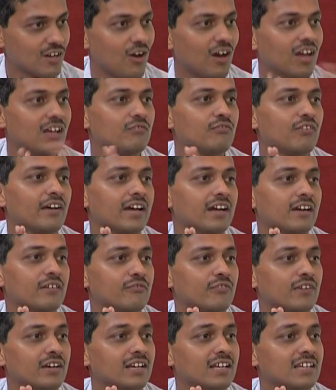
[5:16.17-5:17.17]
oil fired
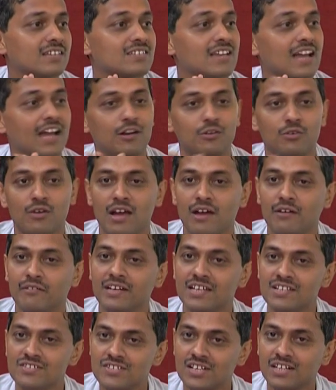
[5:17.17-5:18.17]
furnace, I have to have
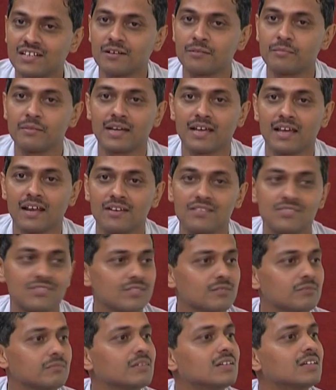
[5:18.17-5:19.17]
an injector mechanism